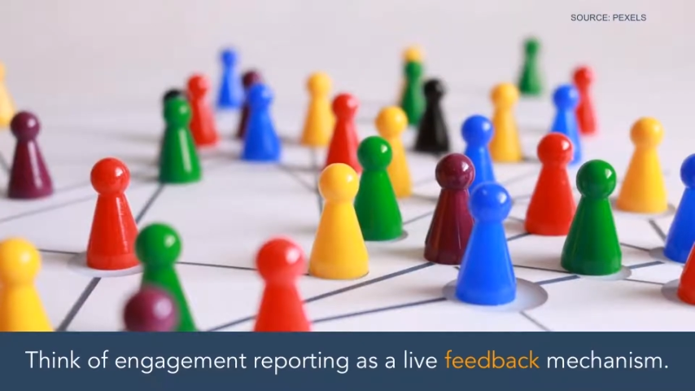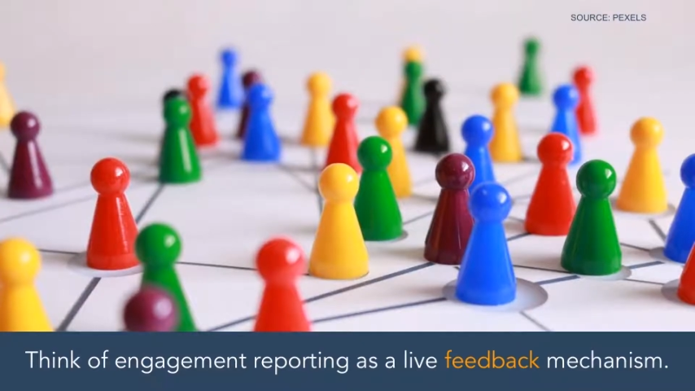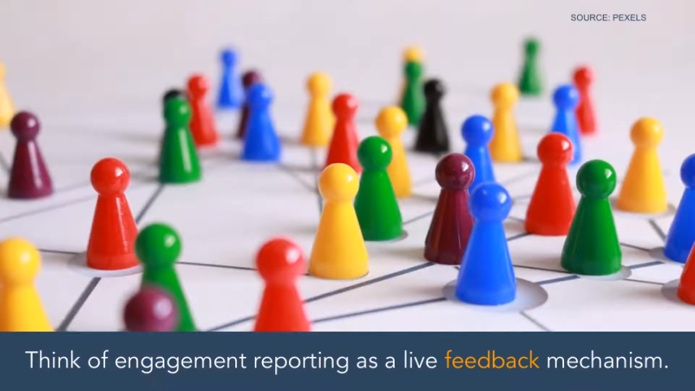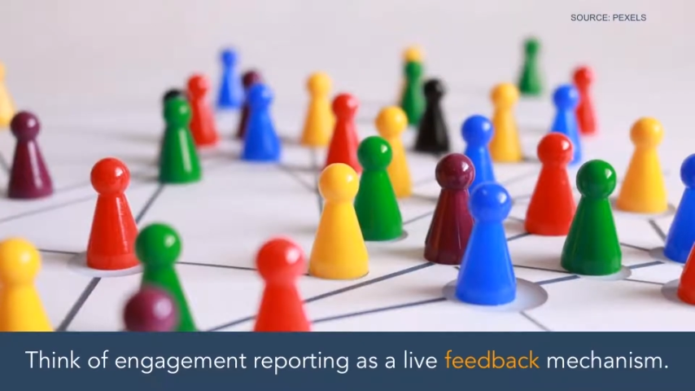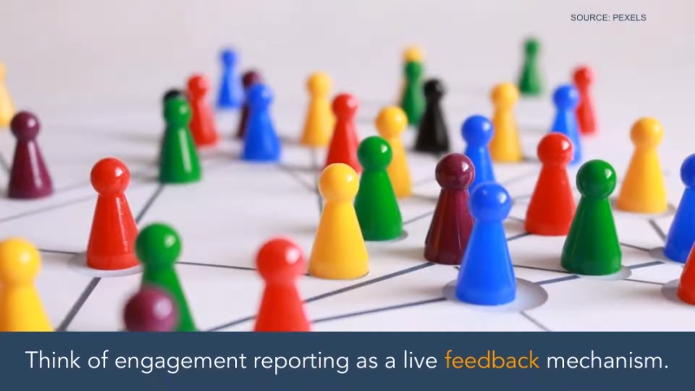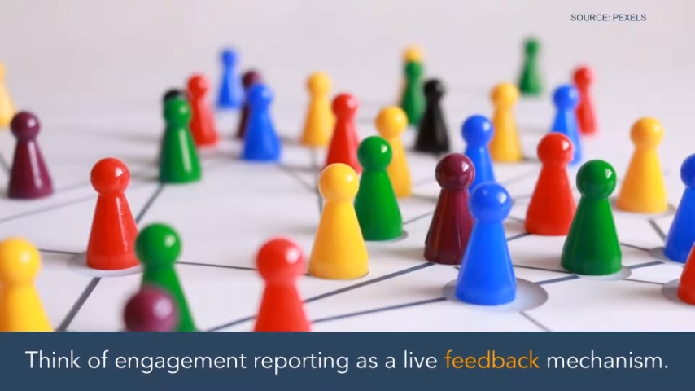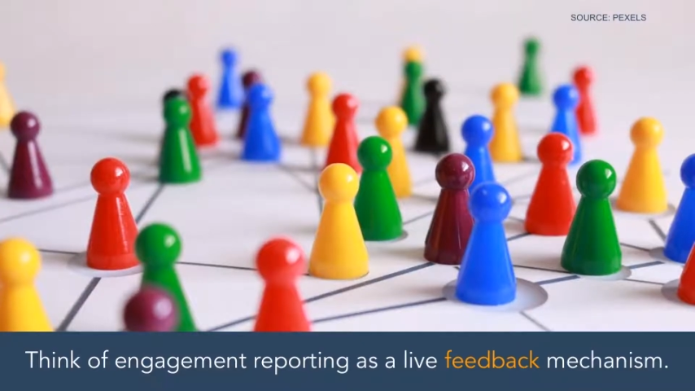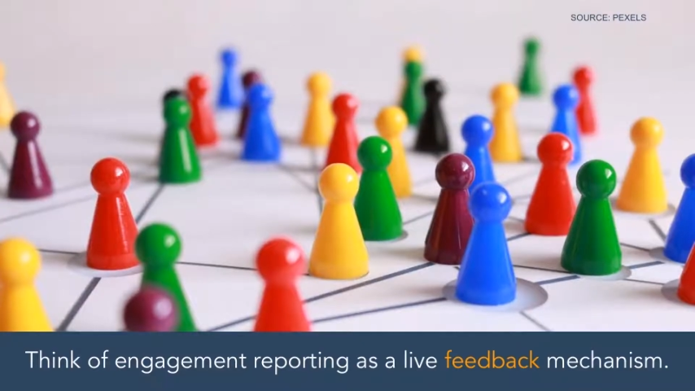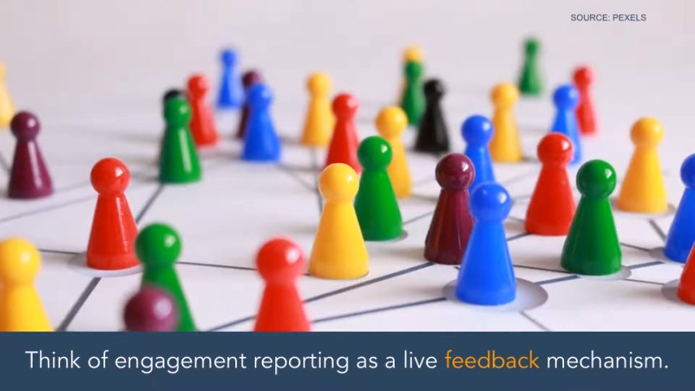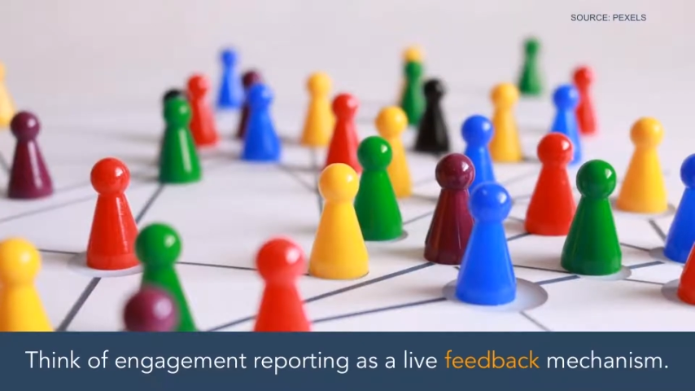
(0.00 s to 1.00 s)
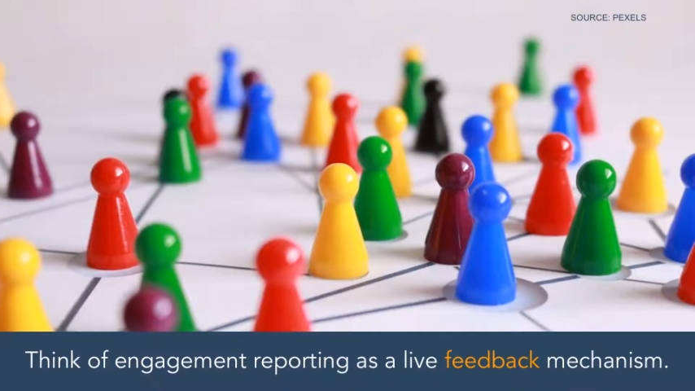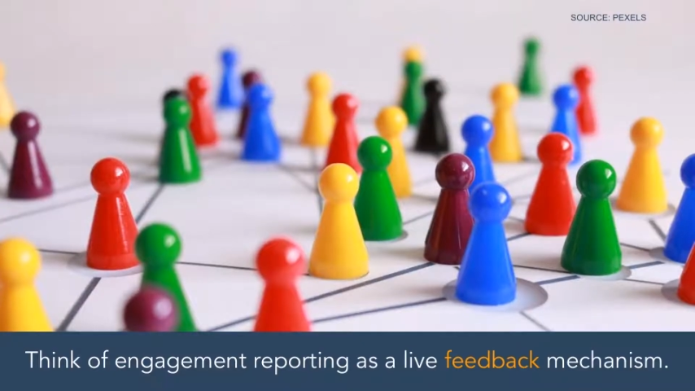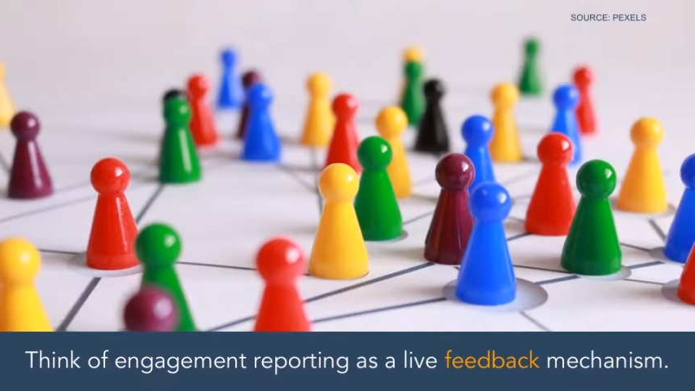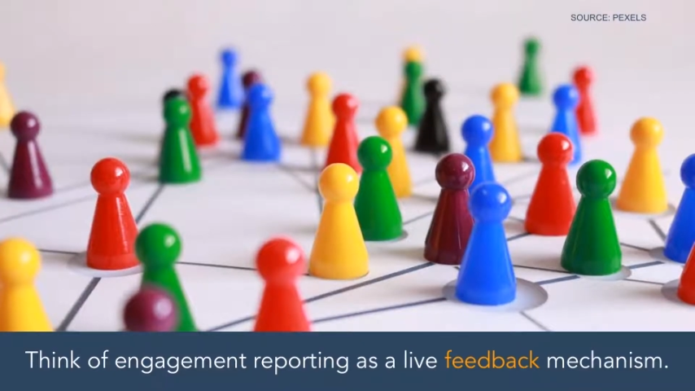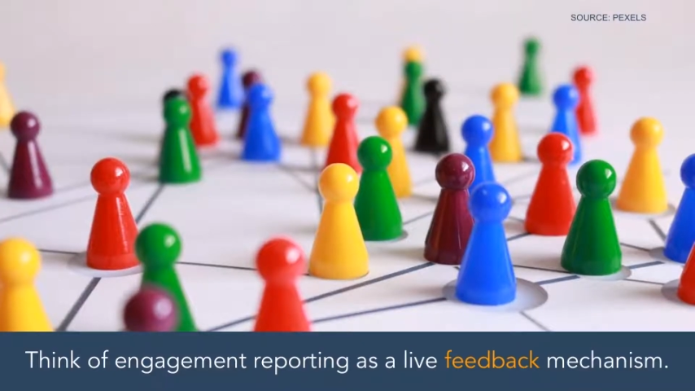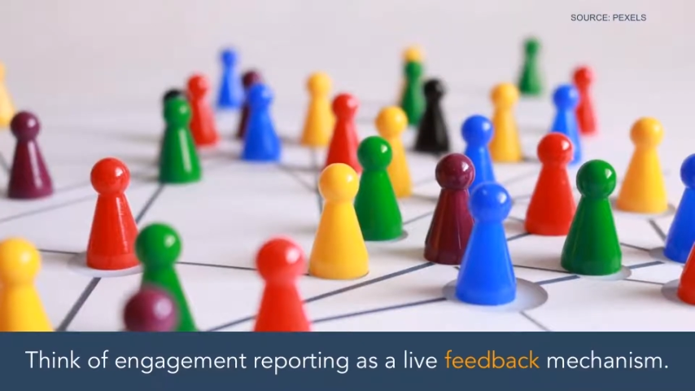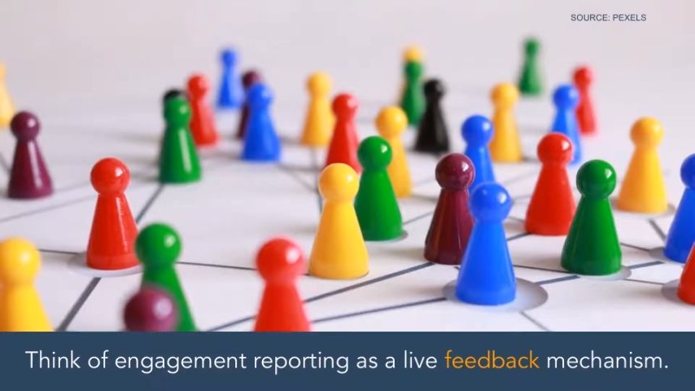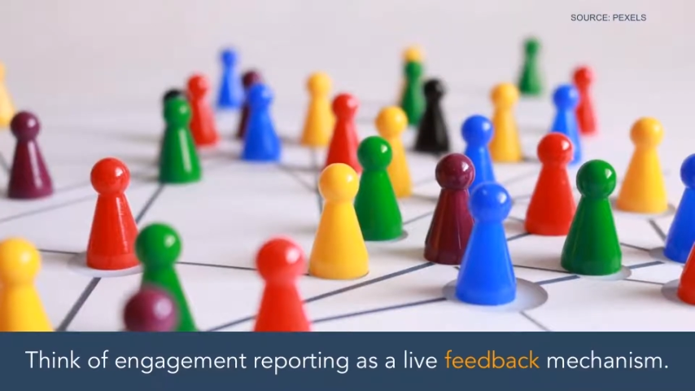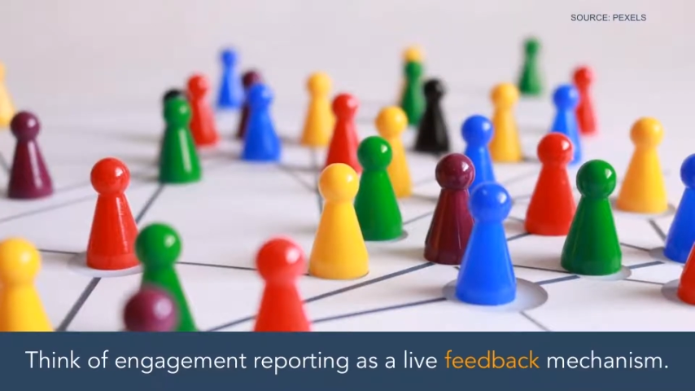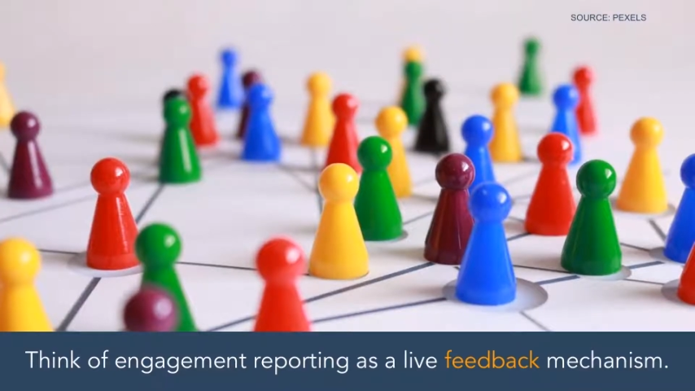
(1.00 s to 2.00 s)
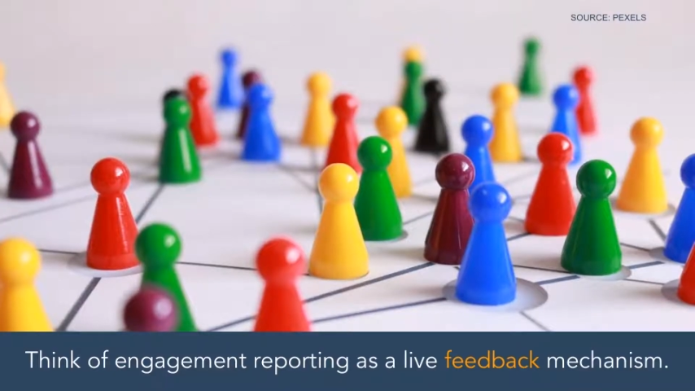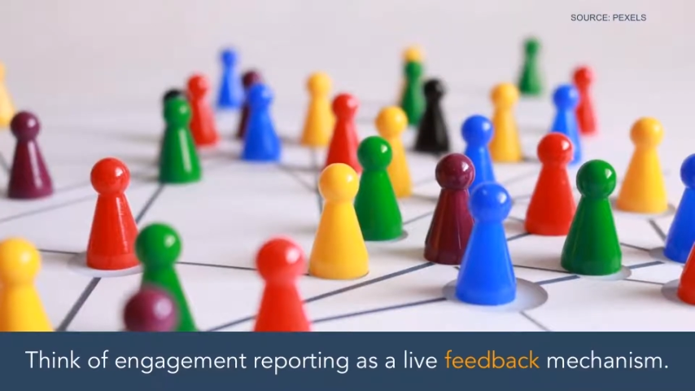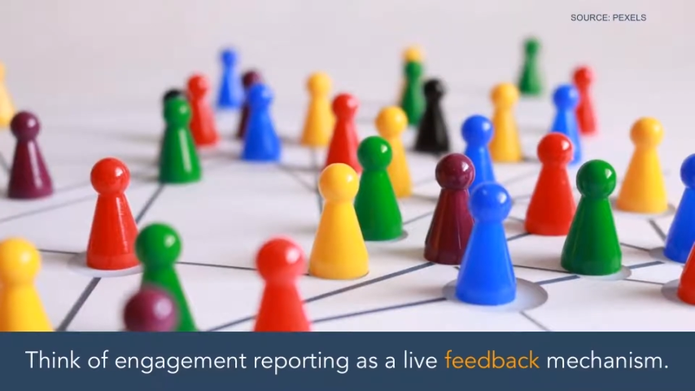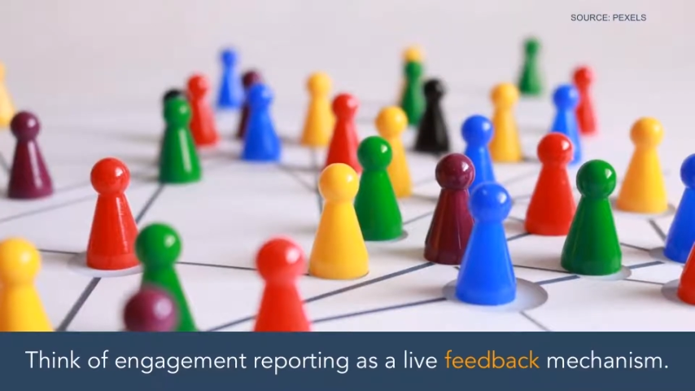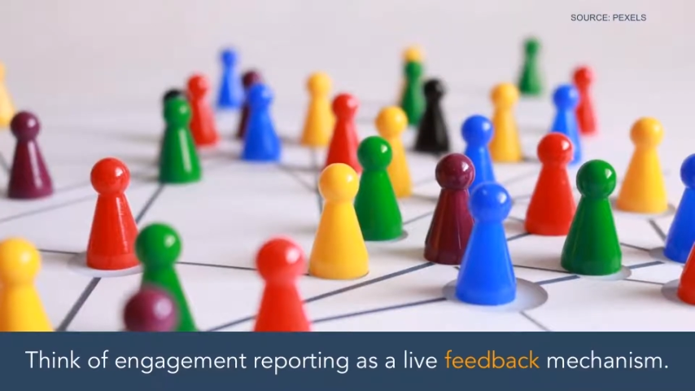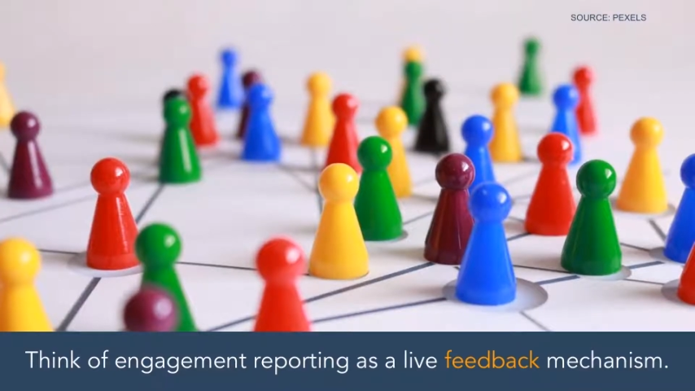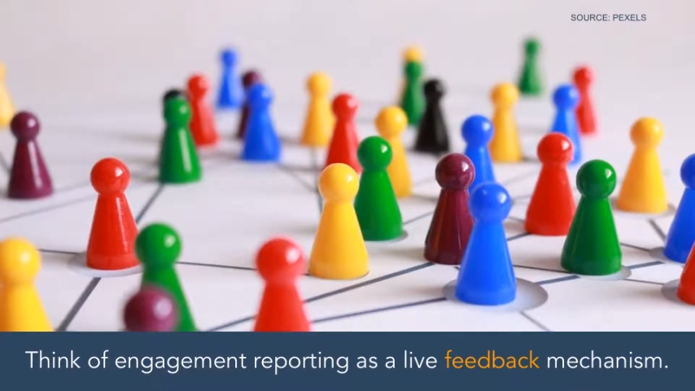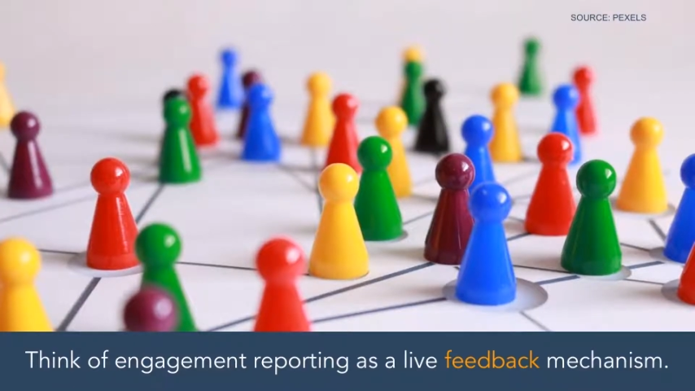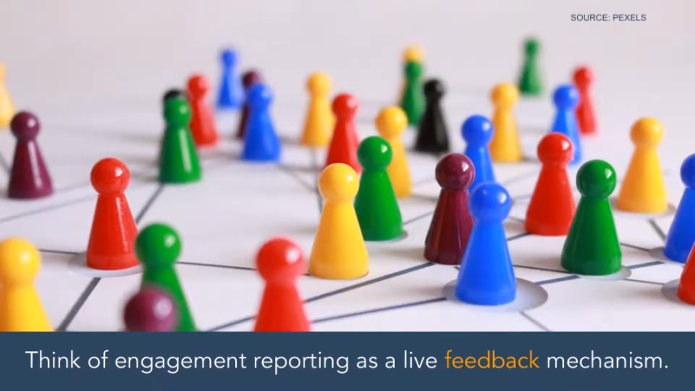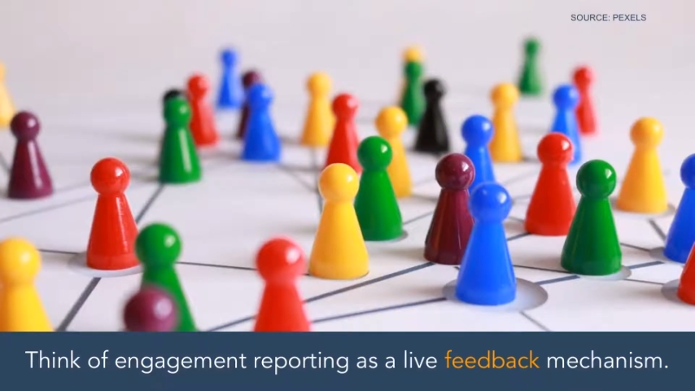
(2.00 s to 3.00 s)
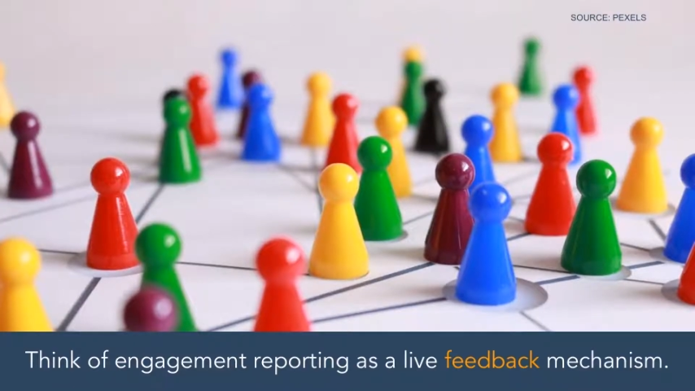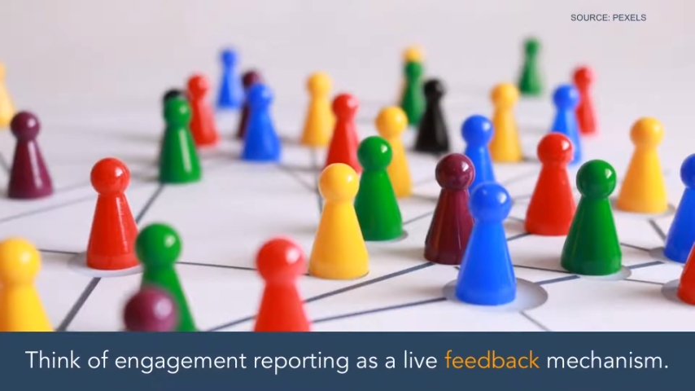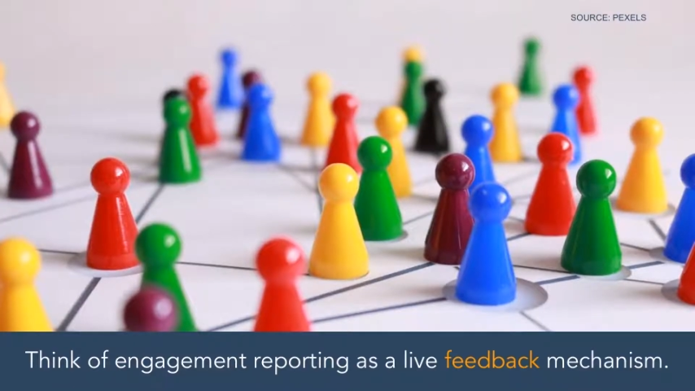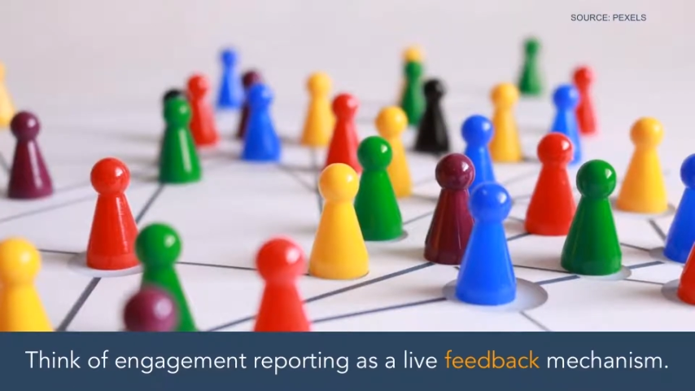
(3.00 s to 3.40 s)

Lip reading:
[unreadable: no face in view]